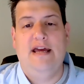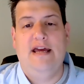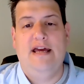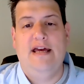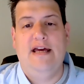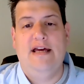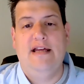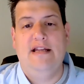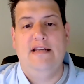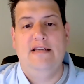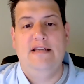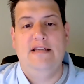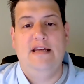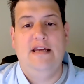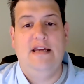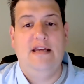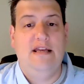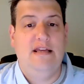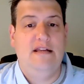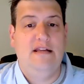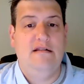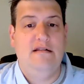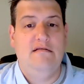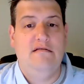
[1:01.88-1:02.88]
and
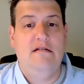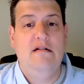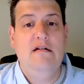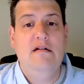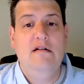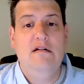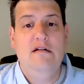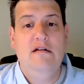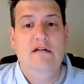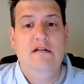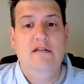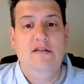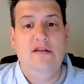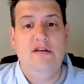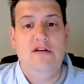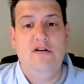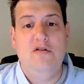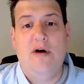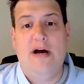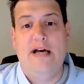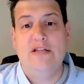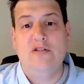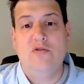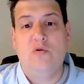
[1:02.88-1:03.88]
in the
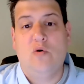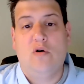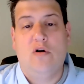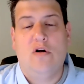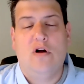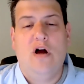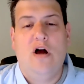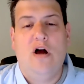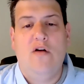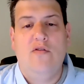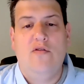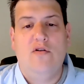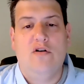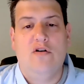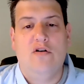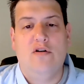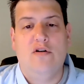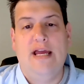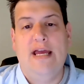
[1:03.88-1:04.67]
US or other